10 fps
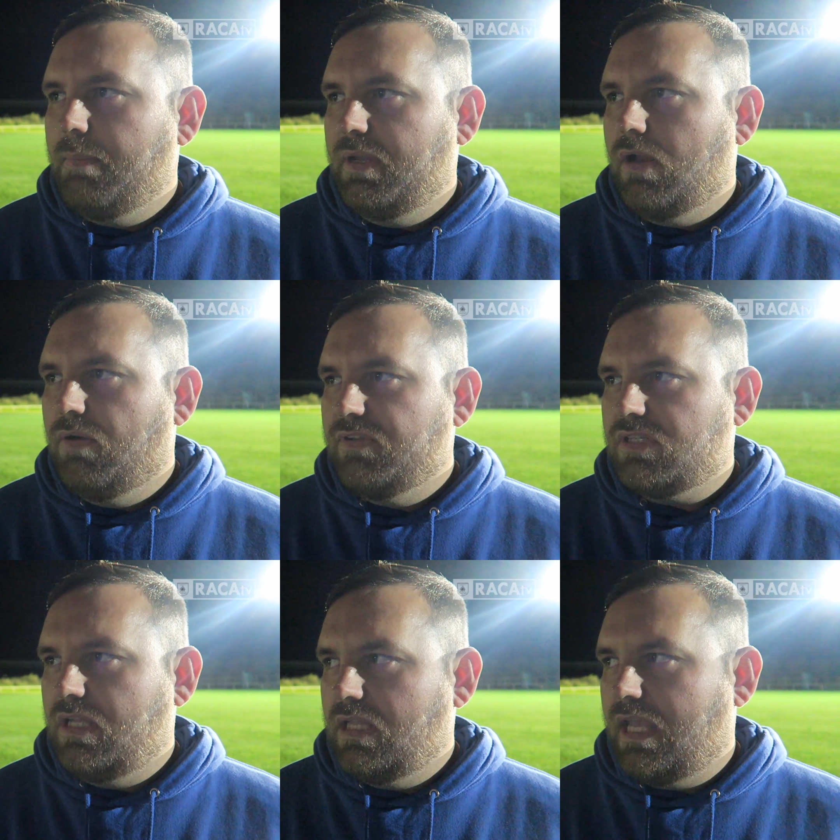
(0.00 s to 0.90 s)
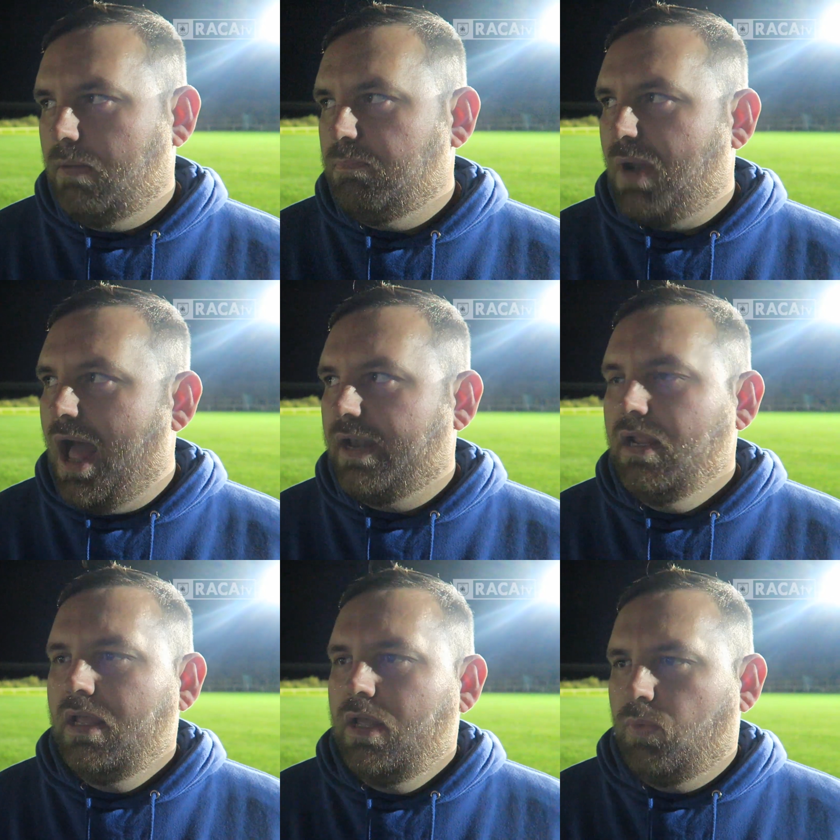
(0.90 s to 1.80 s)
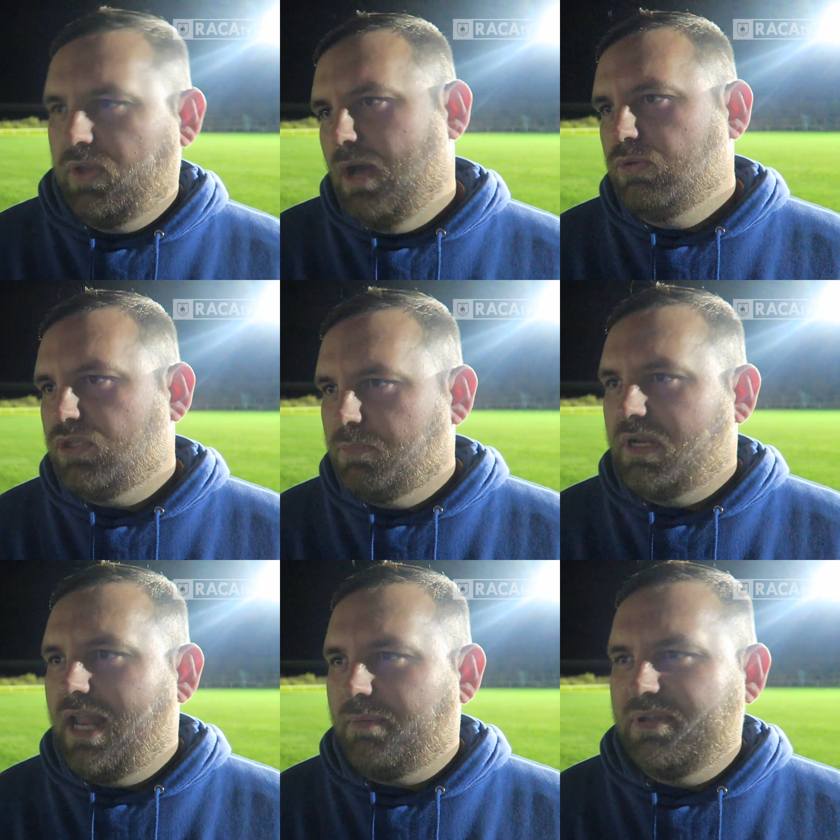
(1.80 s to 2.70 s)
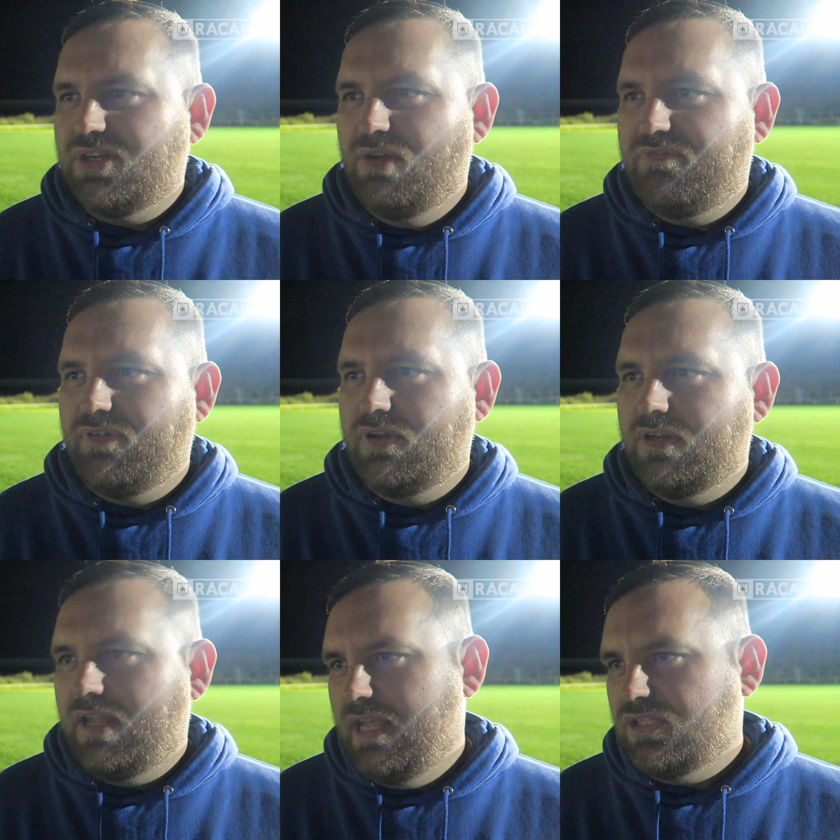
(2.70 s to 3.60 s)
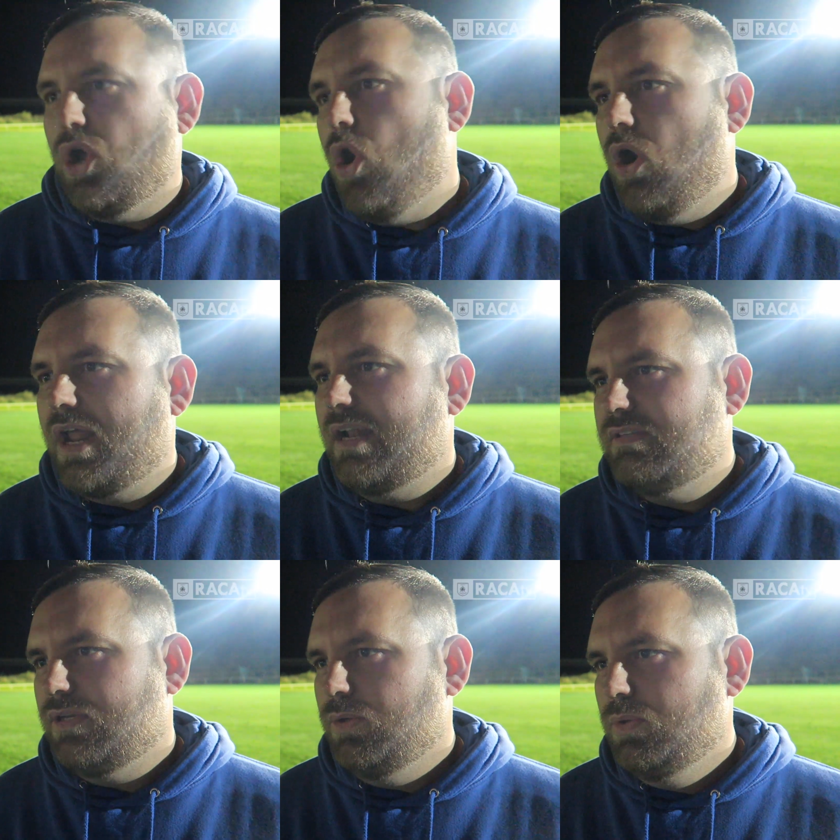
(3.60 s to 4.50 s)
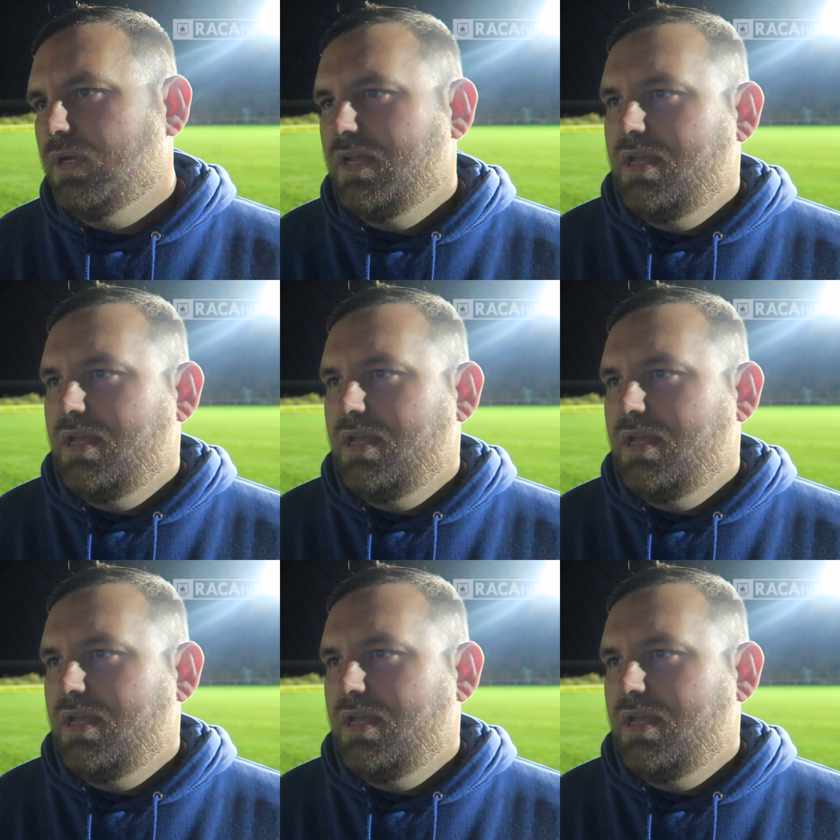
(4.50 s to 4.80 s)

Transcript: I mean, obviously the game plan without somebody like Mitchell up front is harder to